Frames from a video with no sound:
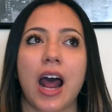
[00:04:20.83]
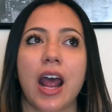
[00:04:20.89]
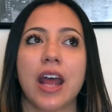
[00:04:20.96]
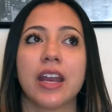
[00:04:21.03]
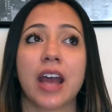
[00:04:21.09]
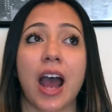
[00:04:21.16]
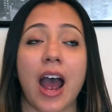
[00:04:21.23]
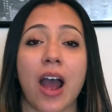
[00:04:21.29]

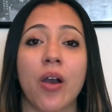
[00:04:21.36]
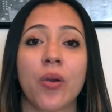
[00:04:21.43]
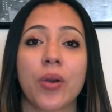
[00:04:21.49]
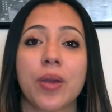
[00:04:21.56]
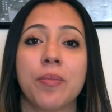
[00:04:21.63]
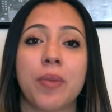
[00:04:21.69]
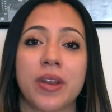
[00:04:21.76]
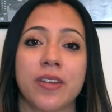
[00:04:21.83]
and how
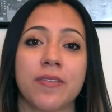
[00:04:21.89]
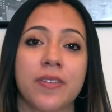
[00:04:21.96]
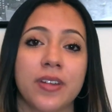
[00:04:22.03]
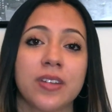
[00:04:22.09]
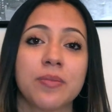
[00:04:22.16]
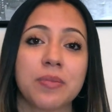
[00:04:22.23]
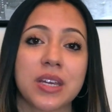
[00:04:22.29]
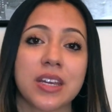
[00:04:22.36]
it
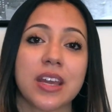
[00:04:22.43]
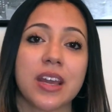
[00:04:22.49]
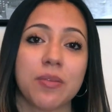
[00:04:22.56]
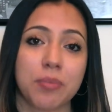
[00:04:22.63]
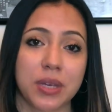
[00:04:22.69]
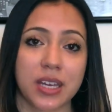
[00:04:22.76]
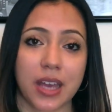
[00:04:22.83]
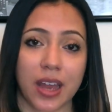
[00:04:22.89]
benefited me in
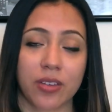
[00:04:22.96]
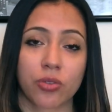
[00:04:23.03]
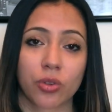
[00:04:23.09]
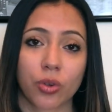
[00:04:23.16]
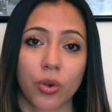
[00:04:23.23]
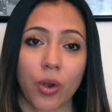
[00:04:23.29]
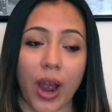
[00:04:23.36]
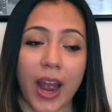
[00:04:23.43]
P A
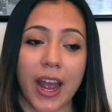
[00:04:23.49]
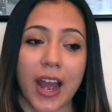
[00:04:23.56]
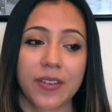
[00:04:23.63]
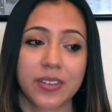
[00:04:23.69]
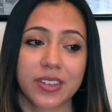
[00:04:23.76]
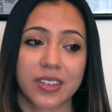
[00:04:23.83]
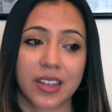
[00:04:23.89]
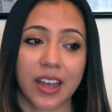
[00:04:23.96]
school, I
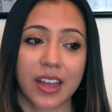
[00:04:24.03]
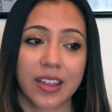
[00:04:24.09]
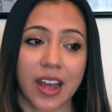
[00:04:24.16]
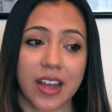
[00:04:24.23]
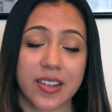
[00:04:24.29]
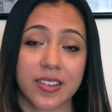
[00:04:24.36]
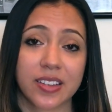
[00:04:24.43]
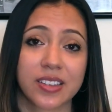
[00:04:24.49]
have to say
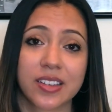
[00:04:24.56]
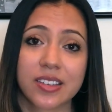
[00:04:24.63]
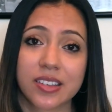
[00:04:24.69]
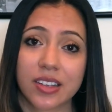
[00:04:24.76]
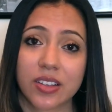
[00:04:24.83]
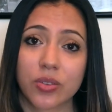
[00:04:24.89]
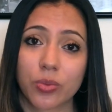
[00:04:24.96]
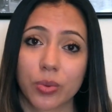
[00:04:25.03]
that
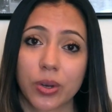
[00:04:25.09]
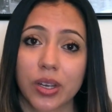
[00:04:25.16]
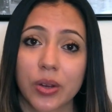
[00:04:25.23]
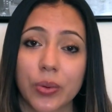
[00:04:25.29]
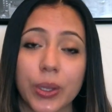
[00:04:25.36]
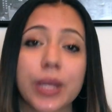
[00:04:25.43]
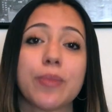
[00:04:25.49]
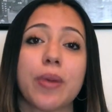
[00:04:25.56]
statistics really,
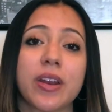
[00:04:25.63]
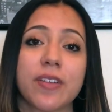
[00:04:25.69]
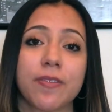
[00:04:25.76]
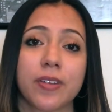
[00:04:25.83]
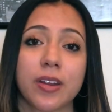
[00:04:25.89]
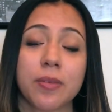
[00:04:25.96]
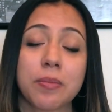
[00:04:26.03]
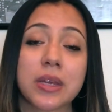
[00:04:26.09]
really
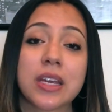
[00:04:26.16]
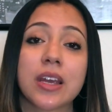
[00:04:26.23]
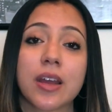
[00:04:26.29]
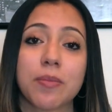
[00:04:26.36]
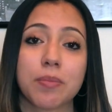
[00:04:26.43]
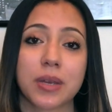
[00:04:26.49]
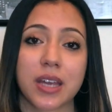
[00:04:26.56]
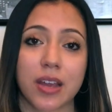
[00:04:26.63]
benefited me
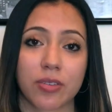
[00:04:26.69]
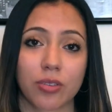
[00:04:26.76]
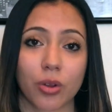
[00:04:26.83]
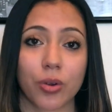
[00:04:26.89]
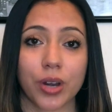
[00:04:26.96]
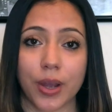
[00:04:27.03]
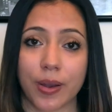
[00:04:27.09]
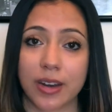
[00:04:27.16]
in P A
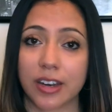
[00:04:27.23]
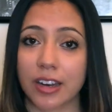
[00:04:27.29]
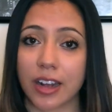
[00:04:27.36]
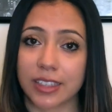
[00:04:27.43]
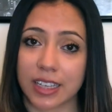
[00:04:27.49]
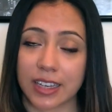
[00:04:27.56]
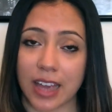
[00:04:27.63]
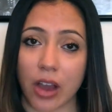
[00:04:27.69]
school. Now, I did
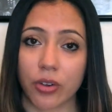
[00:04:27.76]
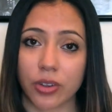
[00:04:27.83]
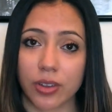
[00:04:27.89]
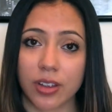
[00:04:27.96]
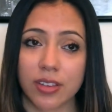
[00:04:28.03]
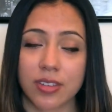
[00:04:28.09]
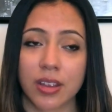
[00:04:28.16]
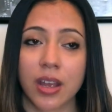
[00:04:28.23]
not take
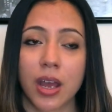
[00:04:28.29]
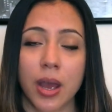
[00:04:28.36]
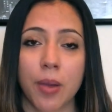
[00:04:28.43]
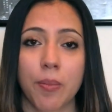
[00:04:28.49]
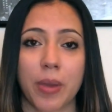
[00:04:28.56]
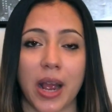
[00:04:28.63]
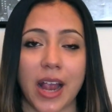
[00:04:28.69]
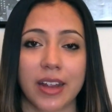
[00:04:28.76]
calculus,
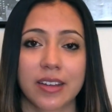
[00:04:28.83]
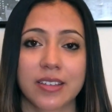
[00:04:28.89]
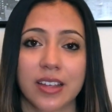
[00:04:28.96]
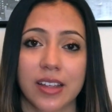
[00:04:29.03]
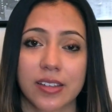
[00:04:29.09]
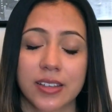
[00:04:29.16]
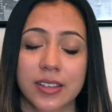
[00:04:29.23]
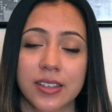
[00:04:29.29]
but I can
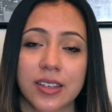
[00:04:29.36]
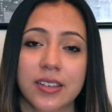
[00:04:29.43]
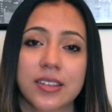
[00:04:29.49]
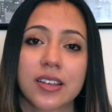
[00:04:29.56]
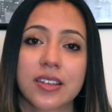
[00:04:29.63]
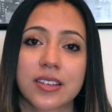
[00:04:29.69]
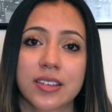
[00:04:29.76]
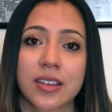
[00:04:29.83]
say that
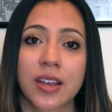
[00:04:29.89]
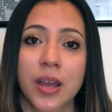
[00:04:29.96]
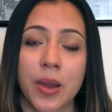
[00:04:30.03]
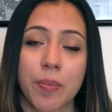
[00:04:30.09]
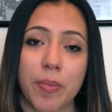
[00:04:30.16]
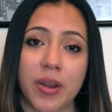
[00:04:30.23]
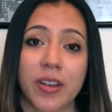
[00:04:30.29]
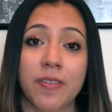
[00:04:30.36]
statistics
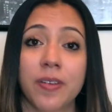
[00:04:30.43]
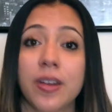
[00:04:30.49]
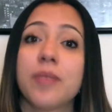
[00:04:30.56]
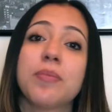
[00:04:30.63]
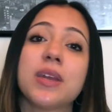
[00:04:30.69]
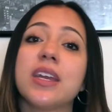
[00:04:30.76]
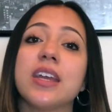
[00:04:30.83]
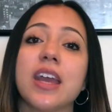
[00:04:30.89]
benefited
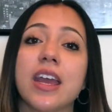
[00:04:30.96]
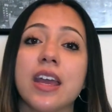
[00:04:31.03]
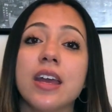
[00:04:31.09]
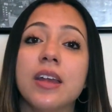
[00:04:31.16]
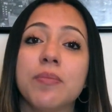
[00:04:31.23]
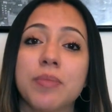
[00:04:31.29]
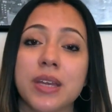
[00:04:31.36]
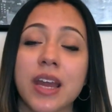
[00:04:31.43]
me
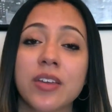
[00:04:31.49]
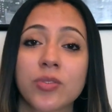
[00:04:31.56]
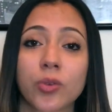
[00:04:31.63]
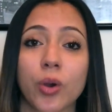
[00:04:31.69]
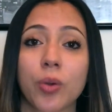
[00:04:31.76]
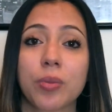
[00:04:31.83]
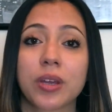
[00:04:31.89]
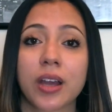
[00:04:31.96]
in P A
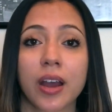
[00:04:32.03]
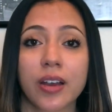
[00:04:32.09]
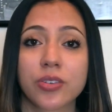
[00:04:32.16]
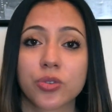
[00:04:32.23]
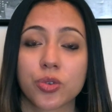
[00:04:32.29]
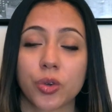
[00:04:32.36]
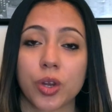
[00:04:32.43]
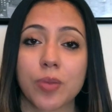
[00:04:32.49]
school,
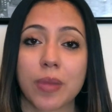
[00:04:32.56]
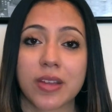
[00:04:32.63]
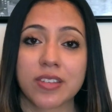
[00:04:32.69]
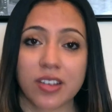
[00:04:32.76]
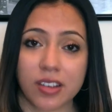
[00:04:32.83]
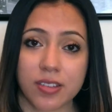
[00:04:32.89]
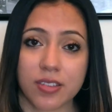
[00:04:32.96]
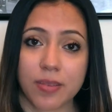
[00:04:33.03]
because during my
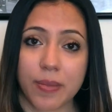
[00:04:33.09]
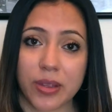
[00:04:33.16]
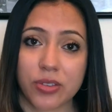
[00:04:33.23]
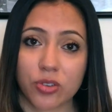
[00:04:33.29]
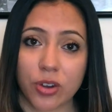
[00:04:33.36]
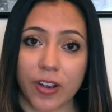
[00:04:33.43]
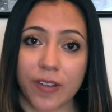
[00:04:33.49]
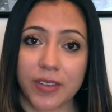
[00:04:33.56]
second
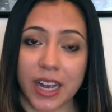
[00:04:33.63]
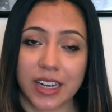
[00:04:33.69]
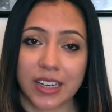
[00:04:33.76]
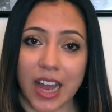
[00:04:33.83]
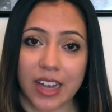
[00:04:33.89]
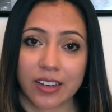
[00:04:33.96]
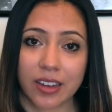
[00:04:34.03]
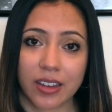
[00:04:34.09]
semester of
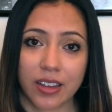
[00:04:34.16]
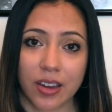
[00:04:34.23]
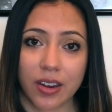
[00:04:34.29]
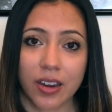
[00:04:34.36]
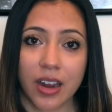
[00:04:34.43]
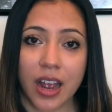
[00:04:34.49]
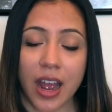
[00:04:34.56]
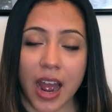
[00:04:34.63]
didactic
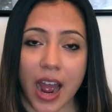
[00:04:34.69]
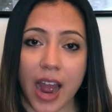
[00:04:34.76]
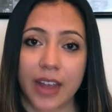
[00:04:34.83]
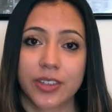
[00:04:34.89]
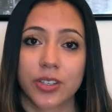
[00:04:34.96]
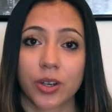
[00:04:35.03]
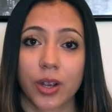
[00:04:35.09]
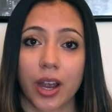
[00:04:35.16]
year, I
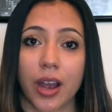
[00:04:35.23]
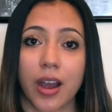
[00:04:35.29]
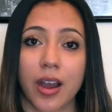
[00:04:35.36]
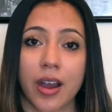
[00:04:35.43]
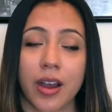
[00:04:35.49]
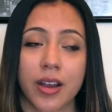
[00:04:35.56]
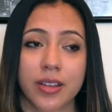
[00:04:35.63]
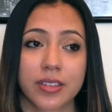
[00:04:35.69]
took
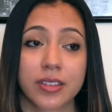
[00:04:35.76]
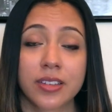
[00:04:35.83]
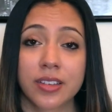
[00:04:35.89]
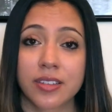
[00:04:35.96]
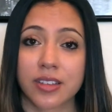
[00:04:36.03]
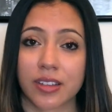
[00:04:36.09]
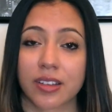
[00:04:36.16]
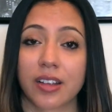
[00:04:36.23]
a
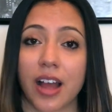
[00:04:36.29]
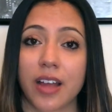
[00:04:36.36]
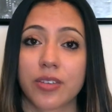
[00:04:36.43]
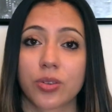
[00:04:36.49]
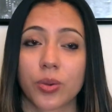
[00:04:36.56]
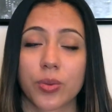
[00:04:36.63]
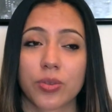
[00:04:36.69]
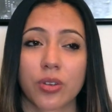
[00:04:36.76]
statistics
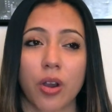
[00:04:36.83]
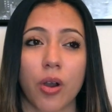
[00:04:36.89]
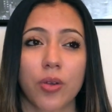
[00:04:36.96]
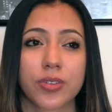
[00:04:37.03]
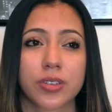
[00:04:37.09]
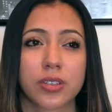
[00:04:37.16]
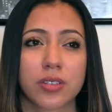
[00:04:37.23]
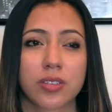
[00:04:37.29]
class. So it's
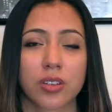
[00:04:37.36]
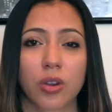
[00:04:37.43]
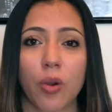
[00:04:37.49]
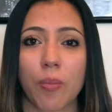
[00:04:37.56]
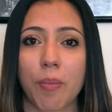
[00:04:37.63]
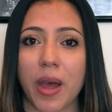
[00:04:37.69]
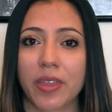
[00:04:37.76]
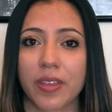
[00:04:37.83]
called Statistical
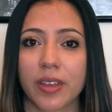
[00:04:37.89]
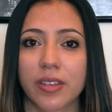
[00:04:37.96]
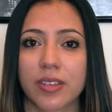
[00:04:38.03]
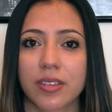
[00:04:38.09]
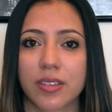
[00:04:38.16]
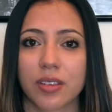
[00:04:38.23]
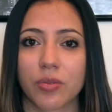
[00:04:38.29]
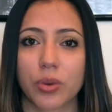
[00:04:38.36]

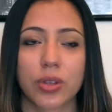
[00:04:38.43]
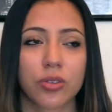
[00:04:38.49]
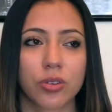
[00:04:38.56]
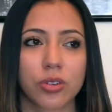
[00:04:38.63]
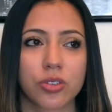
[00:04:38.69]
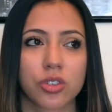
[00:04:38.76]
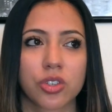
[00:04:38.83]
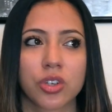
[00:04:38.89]
Methods,
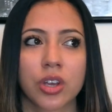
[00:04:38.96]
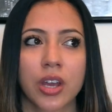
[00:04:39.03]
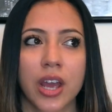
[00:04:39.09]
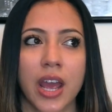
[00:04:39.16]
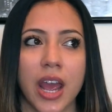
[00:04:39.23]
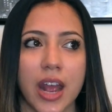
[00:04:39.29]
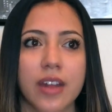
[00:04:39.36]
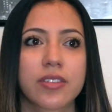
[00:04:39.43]
Research
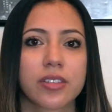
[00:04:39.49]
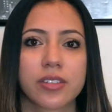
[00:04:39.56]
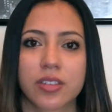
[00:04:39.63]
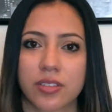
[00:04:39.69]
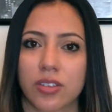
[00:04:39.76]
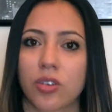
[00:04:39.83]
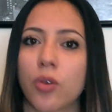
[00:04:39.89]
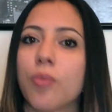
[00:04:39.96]
and
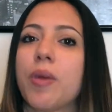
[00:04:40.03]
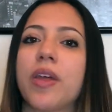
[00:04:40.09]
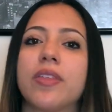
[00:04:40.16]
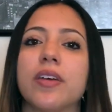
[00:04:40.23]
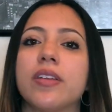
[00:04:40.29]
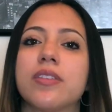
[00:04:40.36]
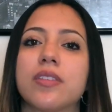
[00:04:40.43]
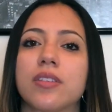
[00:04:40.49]
Statistical
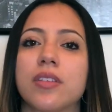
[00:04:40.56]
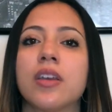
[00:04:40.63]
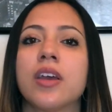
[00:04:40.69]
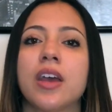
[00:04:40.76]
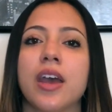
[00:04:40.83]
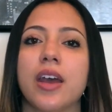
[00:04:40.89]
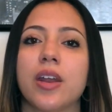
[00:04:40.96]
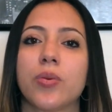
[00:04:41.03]
Methods.
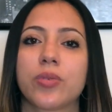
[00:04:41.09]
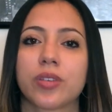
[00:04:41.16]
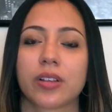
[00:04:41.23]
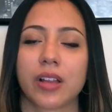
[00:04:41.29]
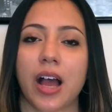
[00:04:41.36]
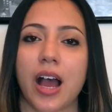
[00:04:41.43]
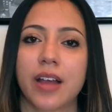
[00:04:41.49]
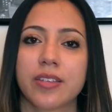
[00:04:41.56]
And it was a
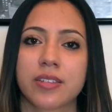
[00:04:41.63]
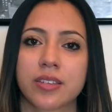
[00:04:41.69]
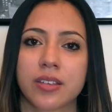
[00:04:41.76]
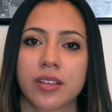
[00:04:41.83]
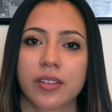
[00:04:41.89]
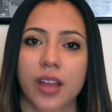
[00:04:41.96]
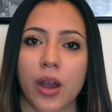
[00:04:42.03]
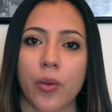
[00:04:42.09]

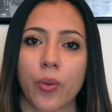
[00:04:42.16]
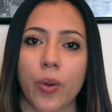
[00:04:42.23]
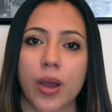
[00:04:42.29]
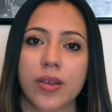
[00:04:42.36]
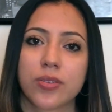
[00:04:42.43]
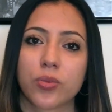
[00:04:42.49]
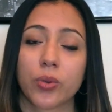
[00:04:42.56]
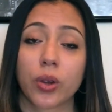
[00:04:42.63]
class that
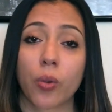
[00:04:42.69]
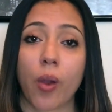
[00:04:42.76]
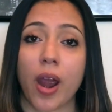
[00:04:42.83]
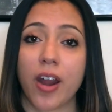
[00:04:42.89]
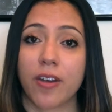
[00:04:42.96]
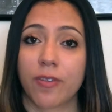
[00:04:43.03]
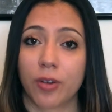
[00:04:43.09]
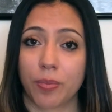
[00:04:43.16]
was
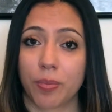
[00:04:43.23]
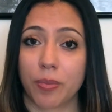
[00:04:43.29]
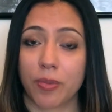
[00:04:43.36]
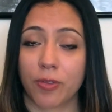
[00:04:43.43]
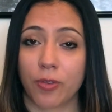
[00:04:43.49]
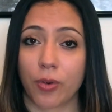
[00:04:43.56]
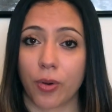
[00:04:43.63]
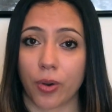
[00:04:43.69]
required for,
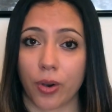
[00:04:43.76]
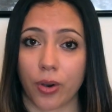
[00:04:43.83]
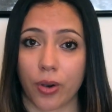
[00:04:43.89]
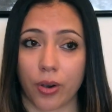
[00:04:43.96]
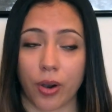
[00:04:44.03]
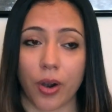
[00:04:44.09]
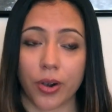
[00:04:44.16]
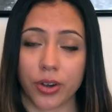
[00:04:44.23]

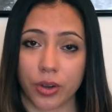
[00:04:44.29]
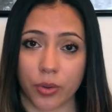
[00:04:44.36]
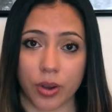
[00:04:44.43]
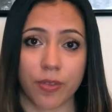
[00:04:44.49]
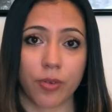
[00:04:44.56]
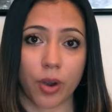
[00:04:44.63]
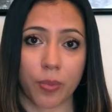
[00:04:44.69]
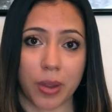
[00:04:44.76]
for our
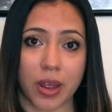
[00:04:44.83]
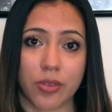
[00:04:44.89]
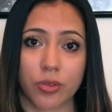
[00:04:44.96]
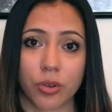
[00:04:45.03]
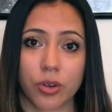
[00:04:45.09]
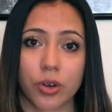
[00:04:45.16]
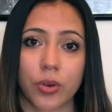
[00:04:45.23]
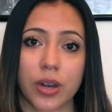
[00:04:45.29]
degree, for our P A
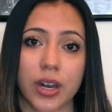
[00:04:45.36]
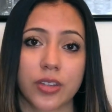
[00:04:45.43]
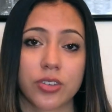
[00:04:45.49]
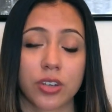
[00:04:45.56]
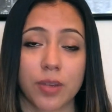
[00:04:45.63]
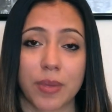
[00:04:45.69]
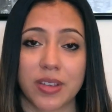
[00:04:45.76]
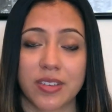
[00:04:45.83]
school degree, and I
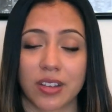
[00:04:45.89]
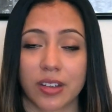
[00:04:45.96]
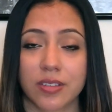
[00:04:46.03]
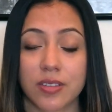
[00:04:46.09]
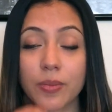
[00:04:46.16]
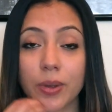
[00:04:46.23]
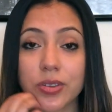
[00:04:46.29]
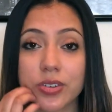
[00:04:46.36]
took it my second
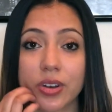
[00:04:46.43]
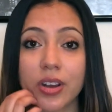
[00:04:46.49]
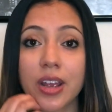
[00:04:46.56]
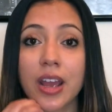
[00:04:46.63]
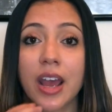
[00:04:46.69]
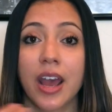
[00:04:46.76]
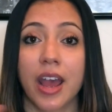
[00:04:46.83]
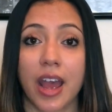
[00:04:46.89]
semester.
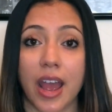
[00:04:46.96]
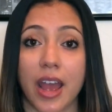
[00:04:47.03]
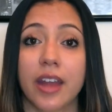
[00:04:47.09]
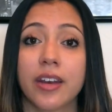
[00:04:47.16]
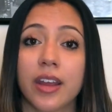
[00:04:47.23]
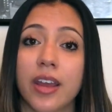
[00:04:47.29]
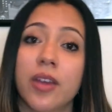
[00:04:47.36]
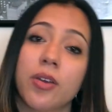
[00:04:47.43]

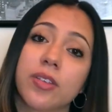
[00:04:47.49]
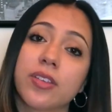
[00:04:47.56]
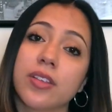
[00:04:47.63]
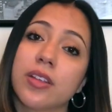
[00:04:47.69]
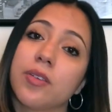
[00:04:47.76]
And it